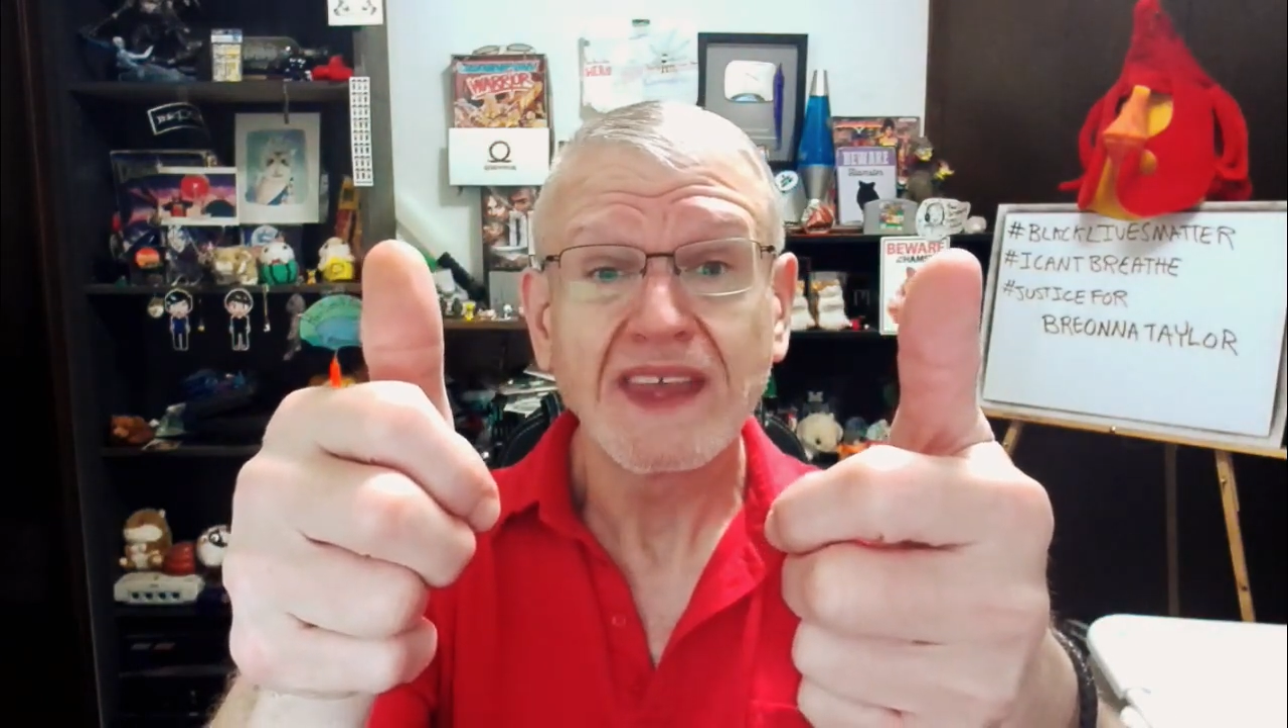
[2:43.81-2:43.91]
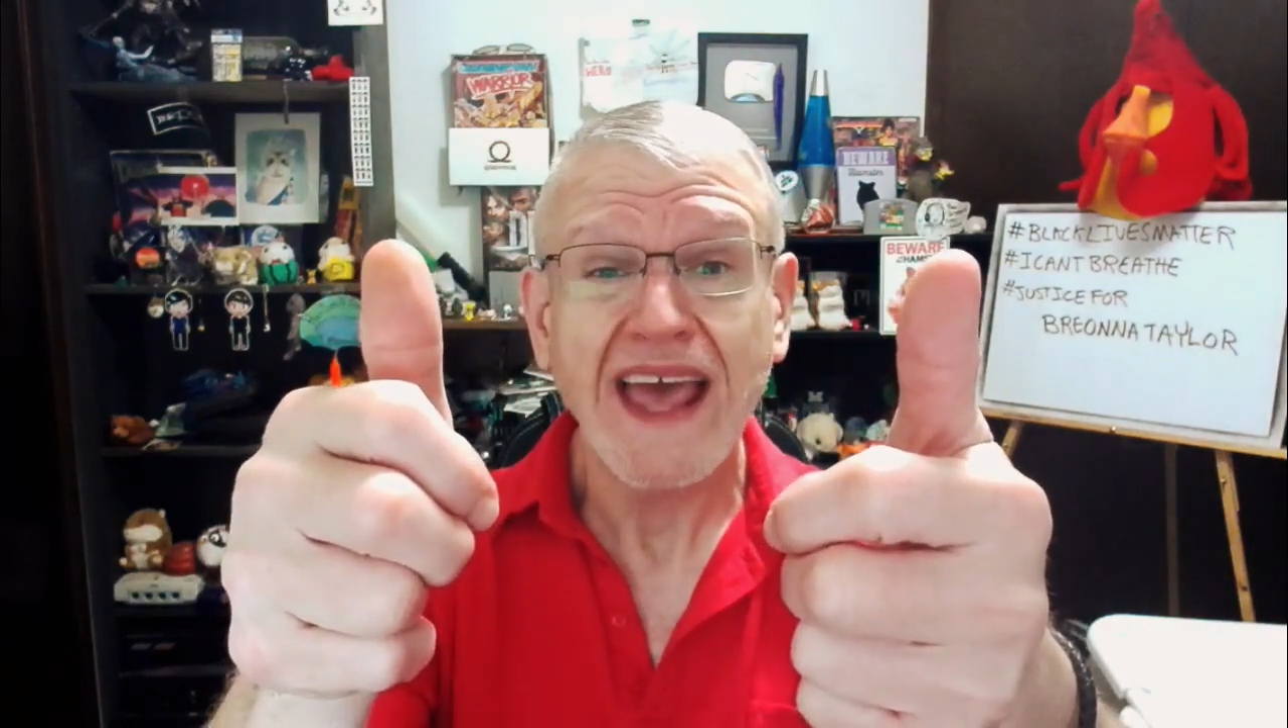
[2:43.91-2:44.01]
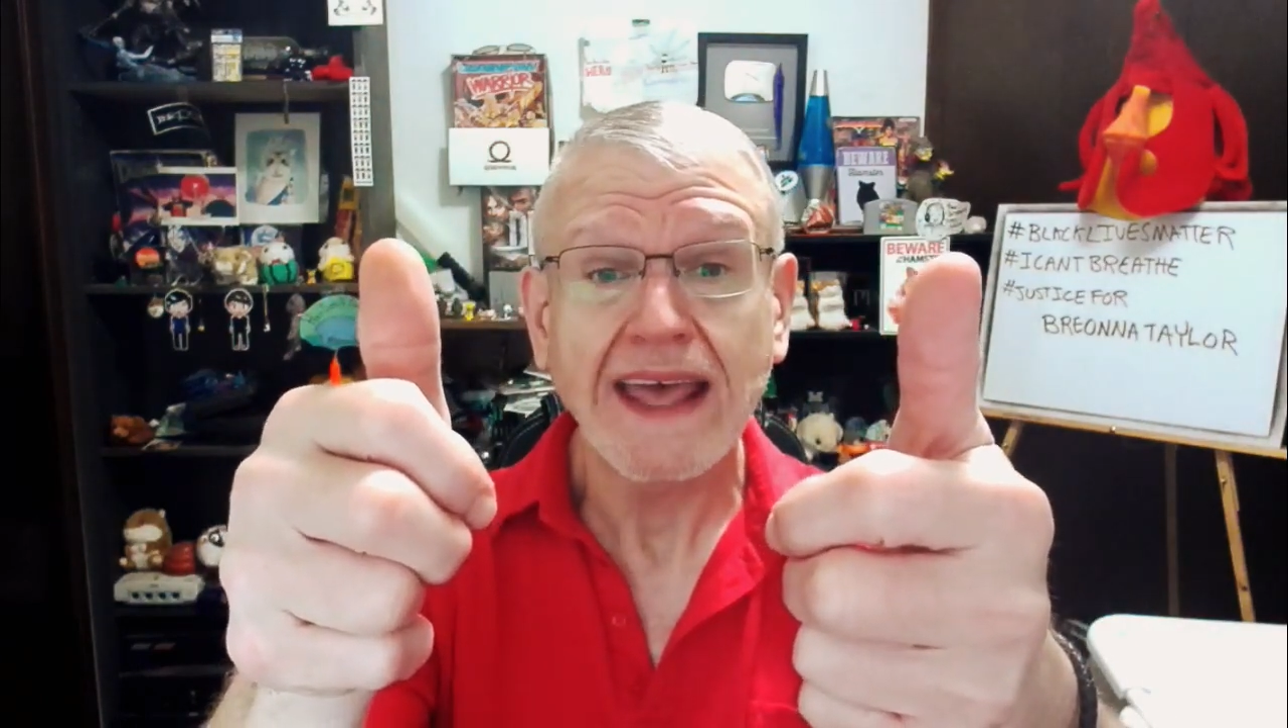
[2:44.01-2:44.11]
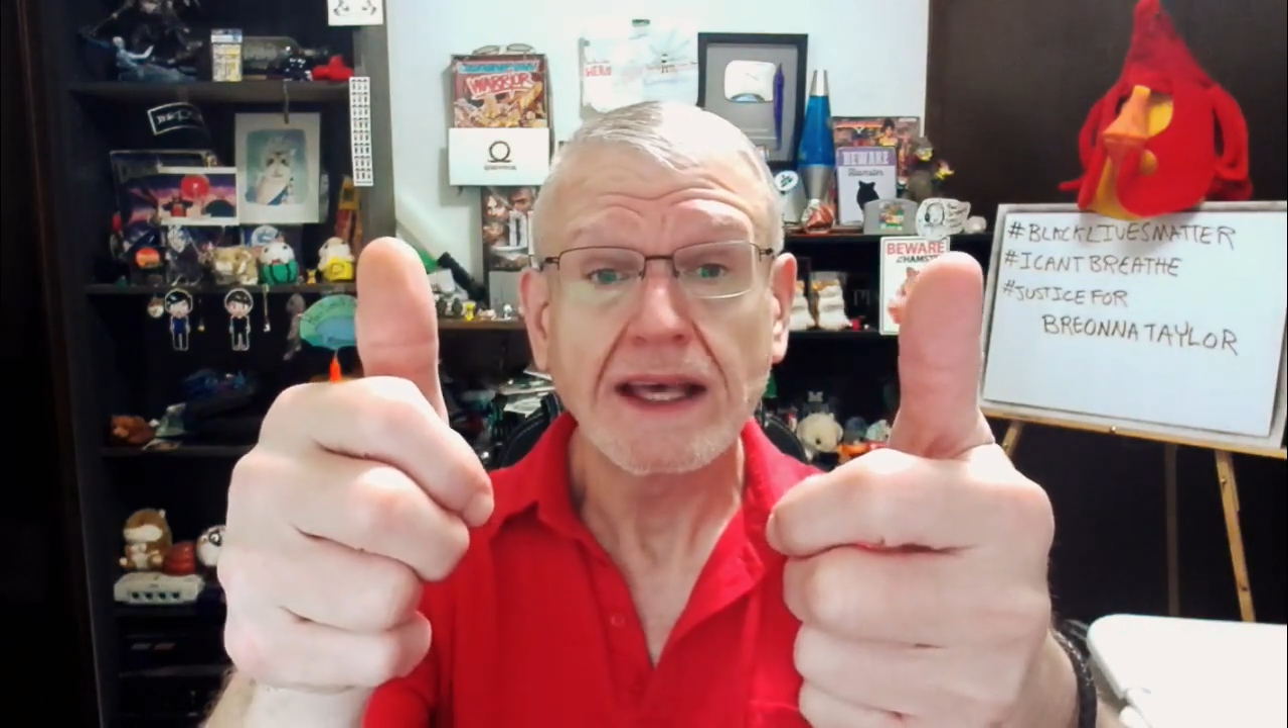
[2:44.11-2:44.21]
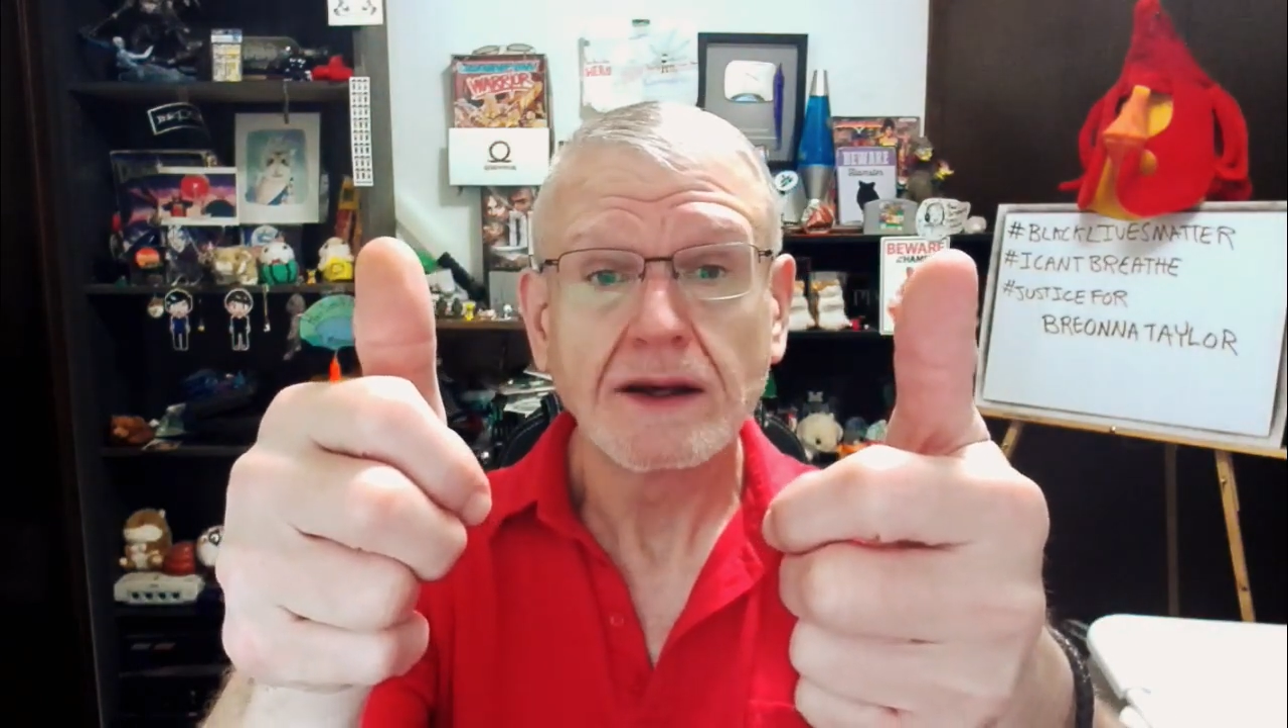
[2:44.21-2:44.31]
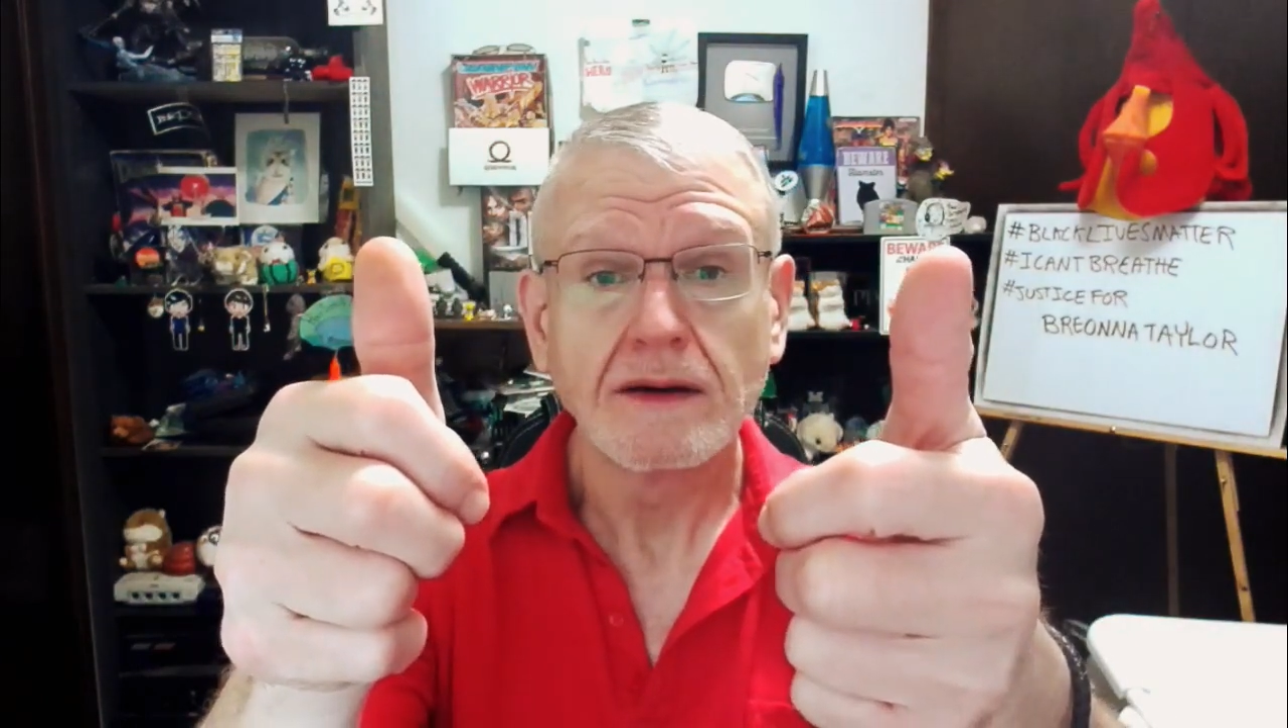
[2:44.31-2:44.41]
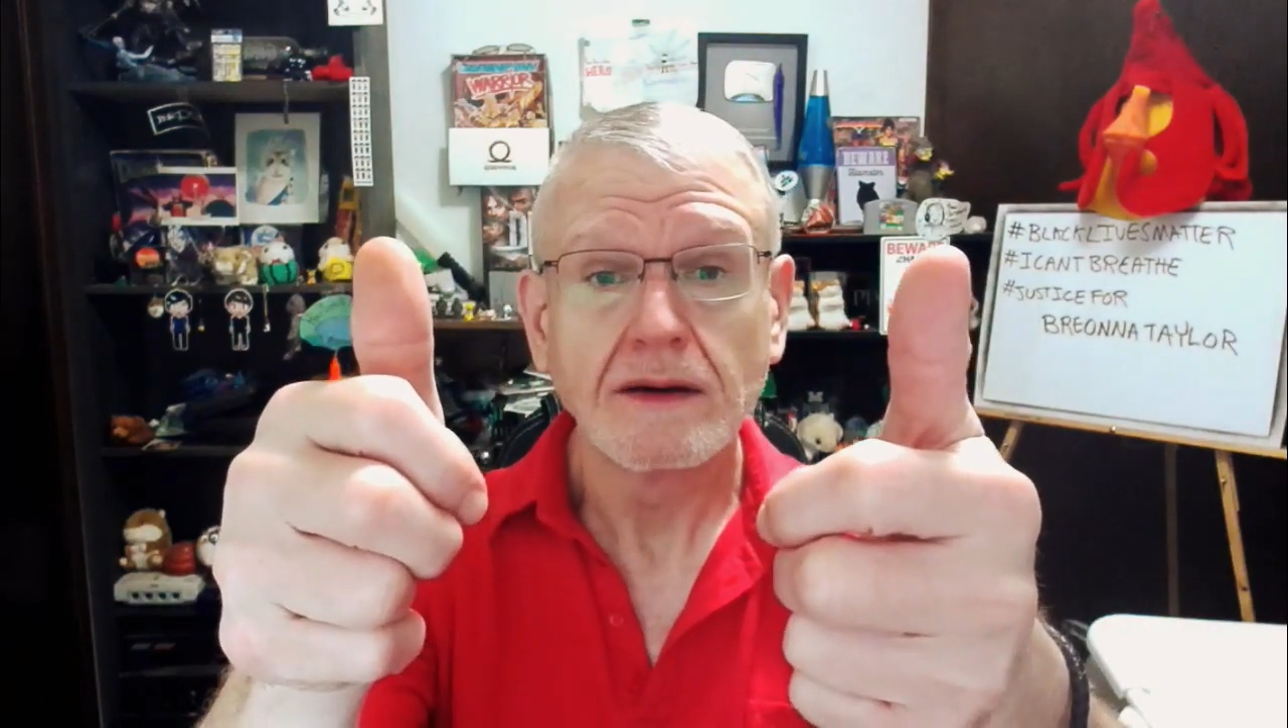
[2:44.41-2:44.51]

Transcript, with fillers: Yay.